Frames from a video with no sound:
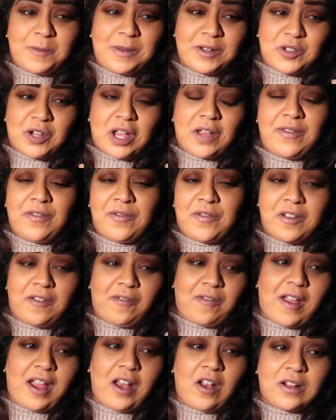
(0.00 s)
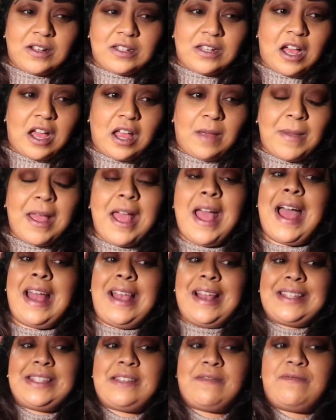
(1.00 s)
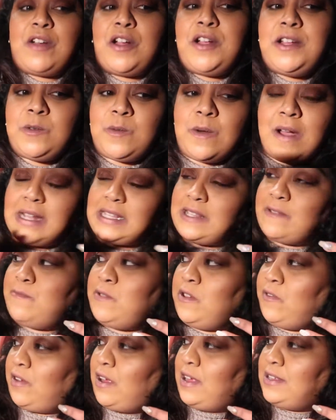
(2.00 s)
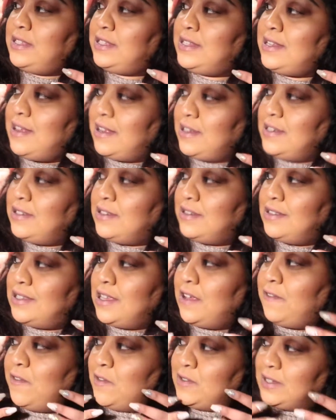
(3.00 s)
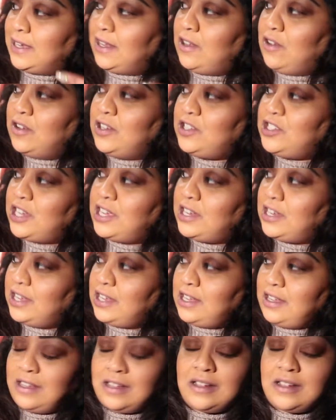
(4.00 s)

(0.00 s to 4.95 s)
we've been driving for a very long time. Unless the roadworks have moved closer to London, so it feels like a long journey.